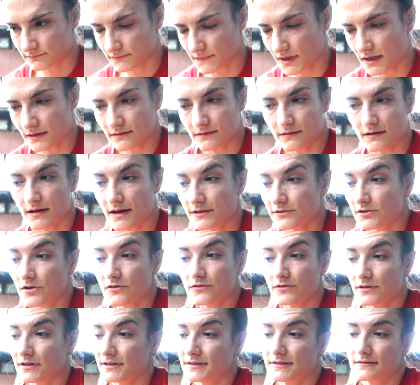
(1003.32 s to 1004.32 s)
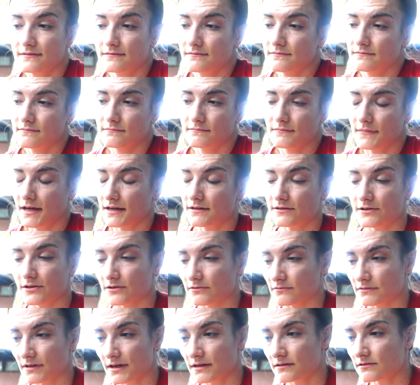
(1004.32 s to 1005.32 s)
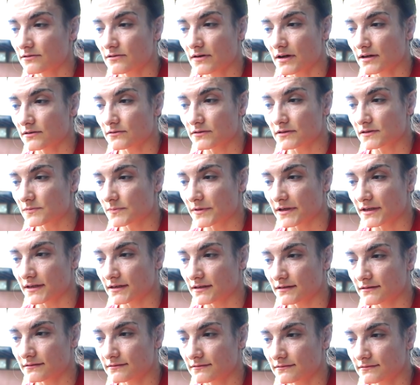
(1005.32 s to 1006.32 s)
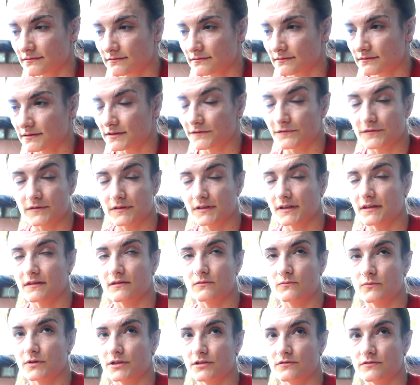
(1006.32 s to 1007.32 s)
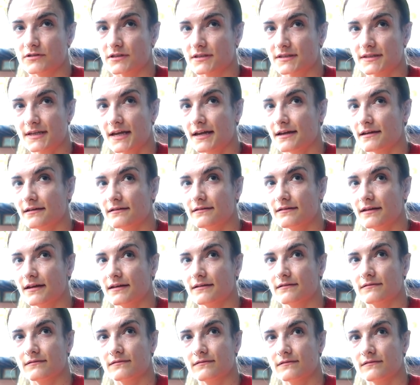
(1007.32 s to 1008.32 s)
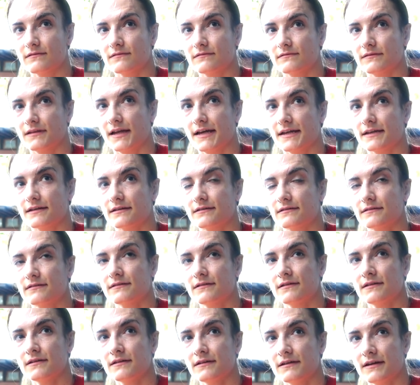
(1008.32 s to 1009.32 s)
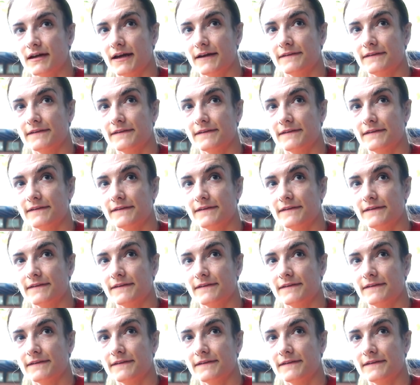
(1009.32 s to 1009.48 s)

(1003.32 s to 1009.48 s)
I, I don't, I don't know. I don't know how to explain it differently than what you just said. And well, what's like, your experience?